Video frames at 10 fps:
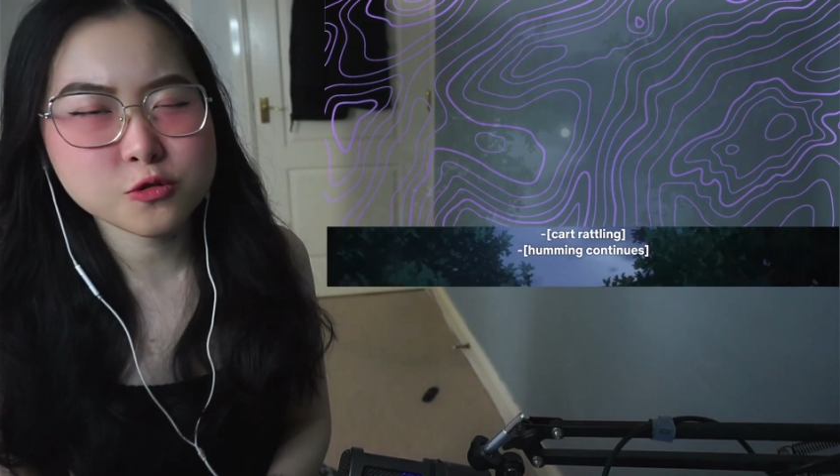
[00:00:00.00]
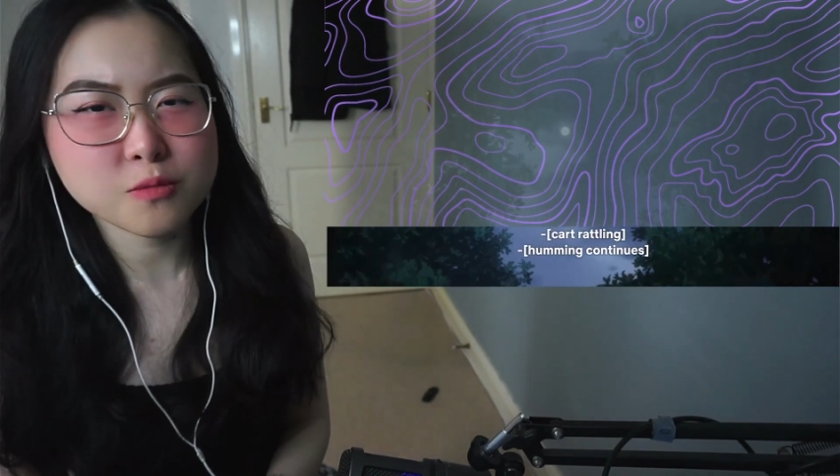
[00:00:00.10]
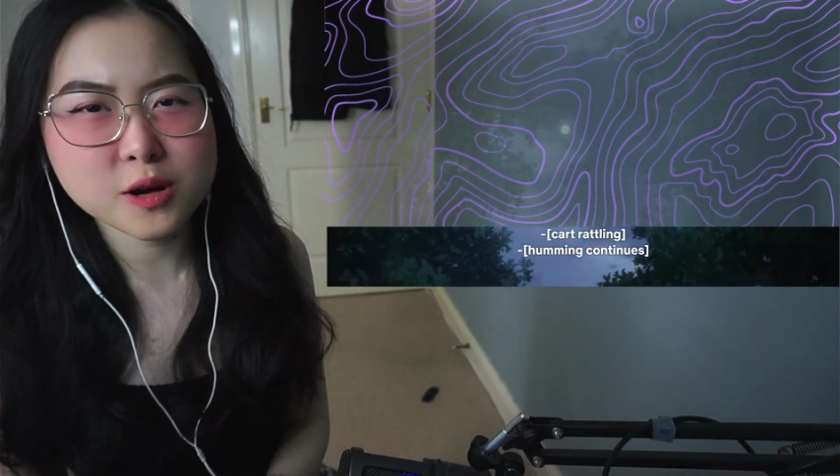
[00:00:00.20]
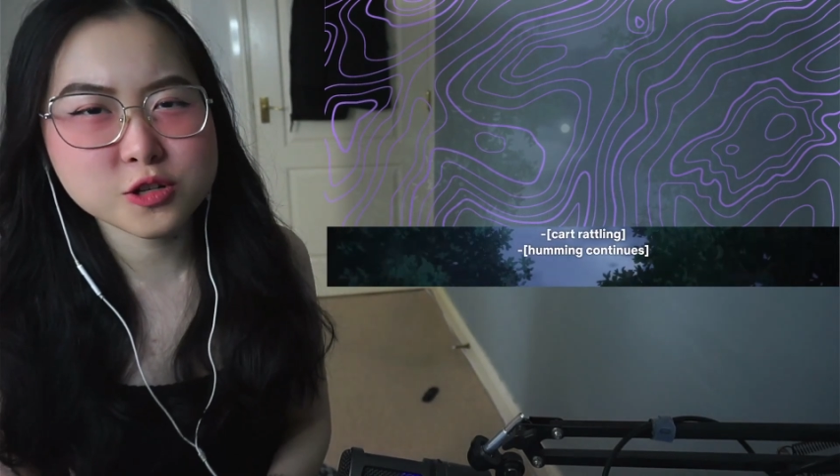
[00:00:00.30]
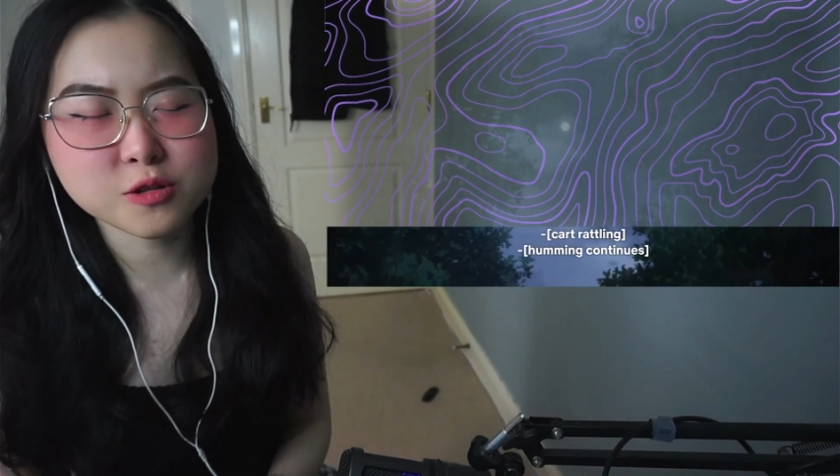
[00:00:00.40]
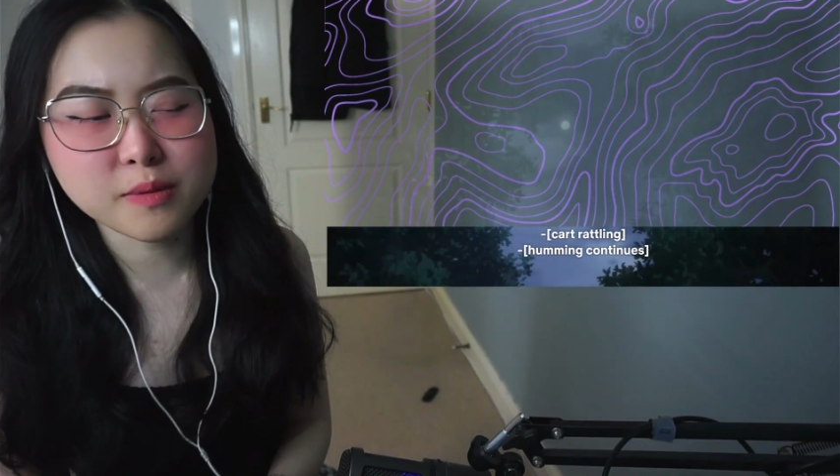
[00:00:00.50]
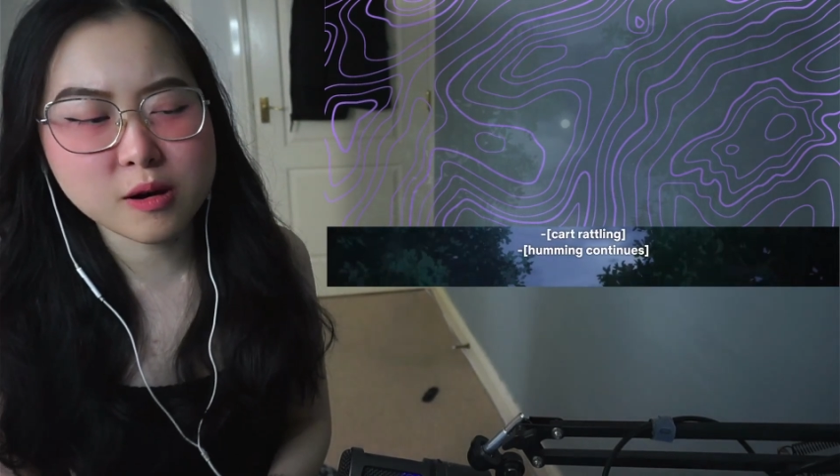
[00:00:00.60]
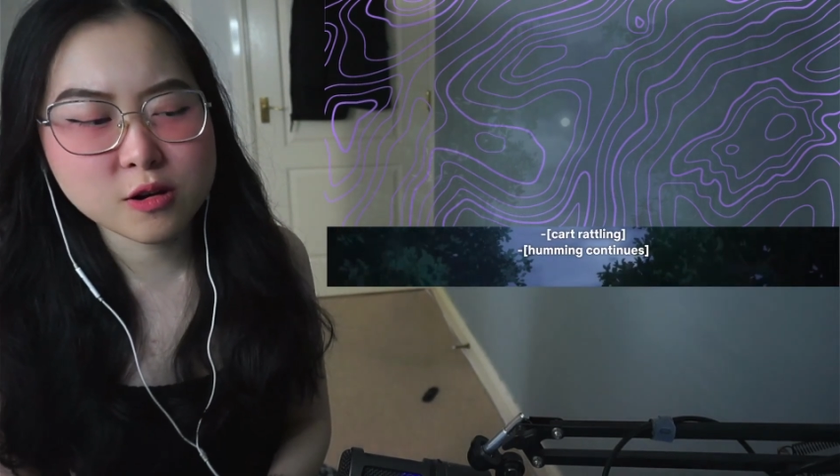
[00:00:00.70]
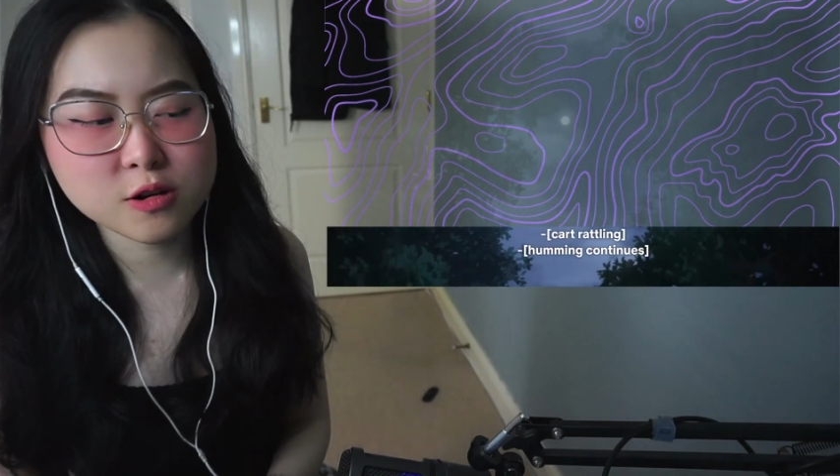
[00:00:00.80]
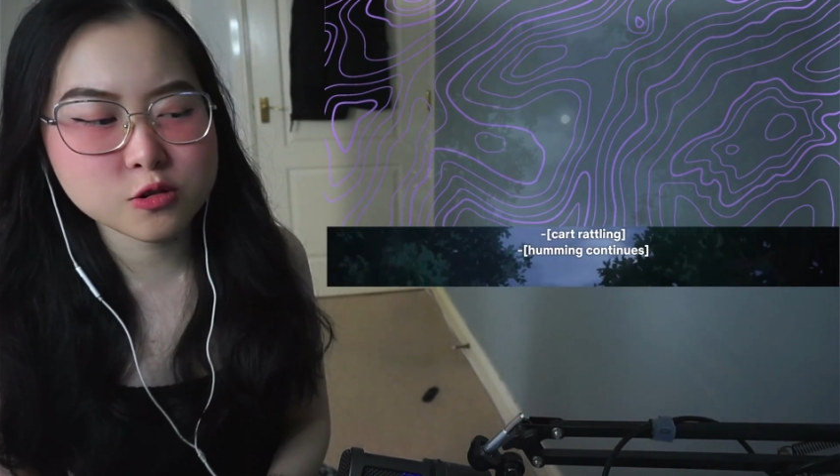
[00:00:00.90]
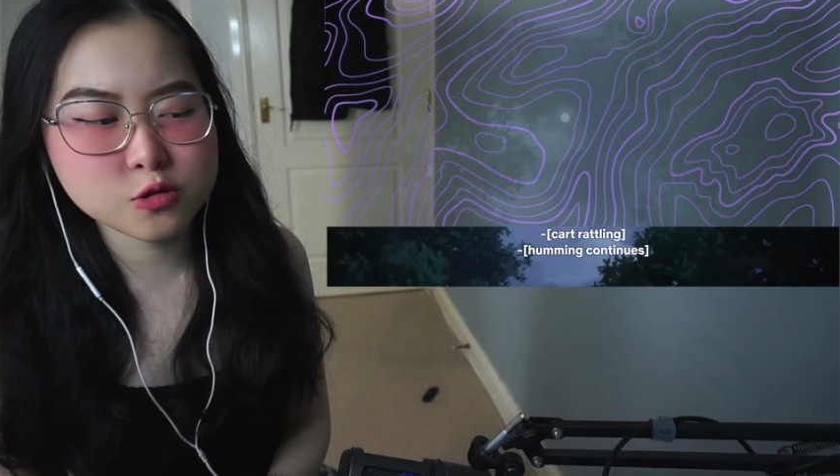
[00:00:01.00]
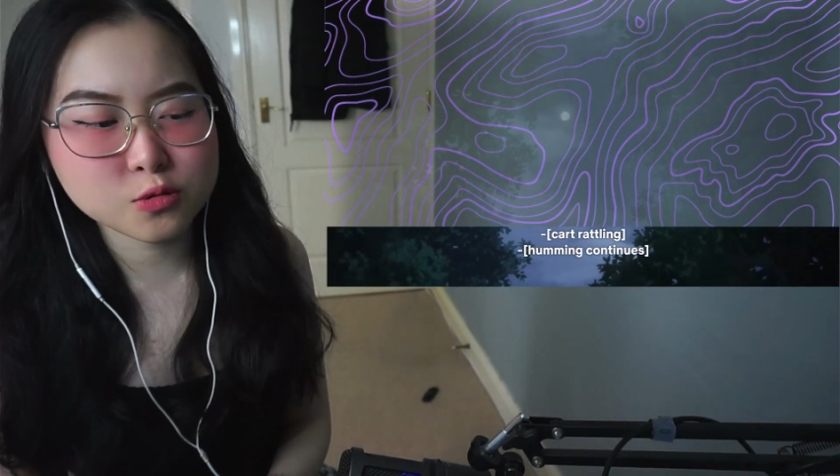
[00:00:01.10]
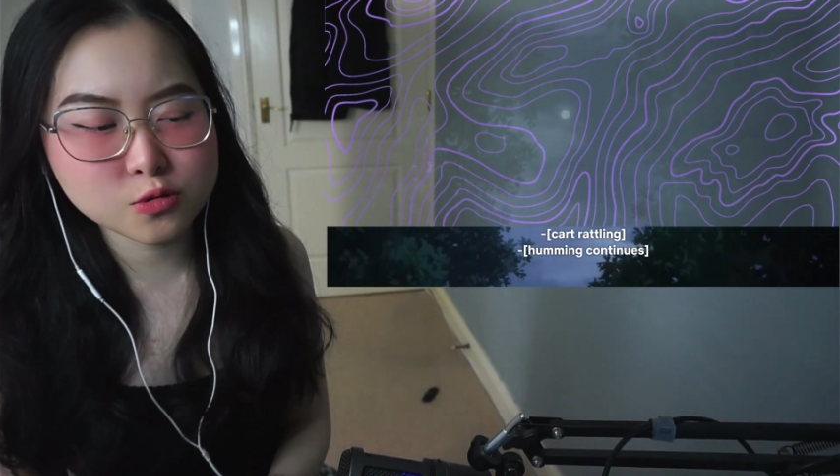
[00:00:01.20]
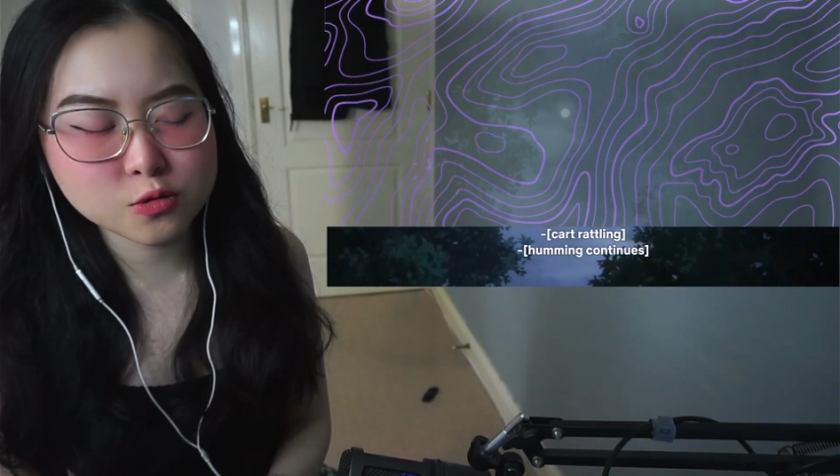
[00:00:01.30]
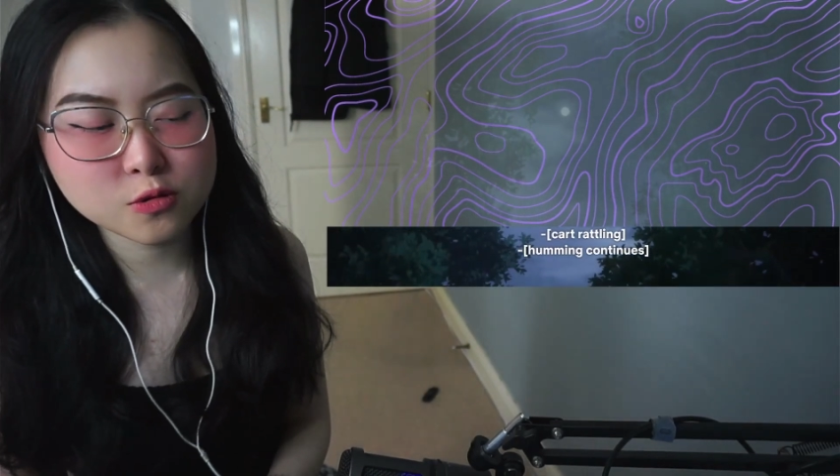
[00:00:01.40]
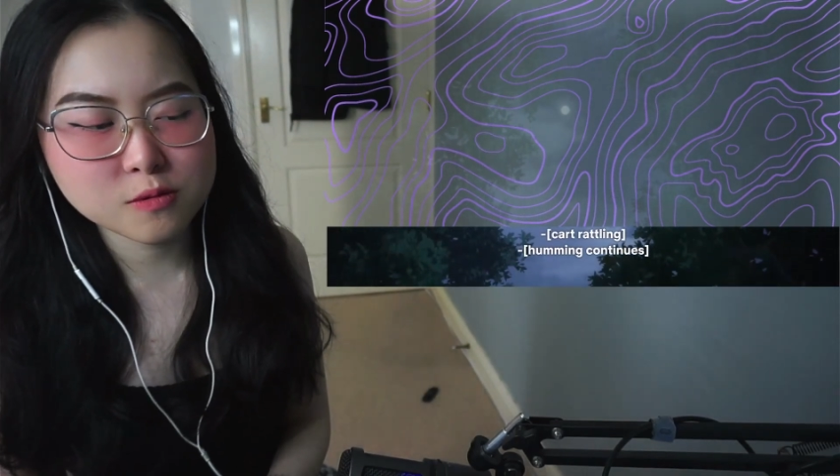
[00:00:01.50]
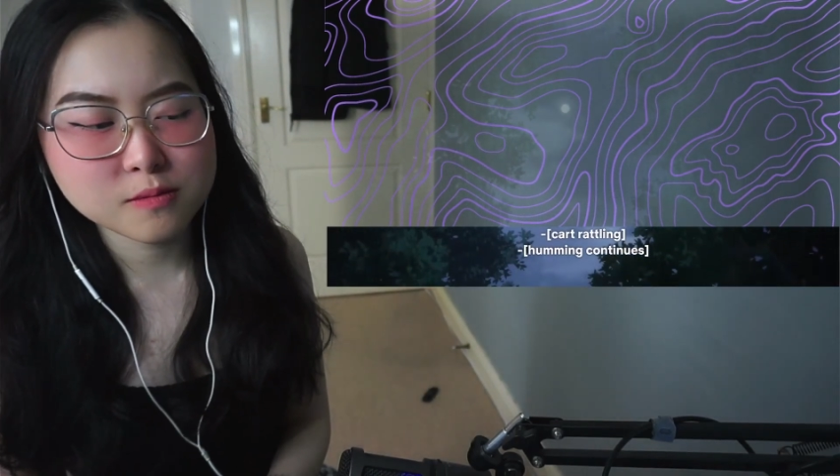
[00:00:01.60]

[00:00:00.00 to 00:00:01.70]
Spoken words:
much about her too.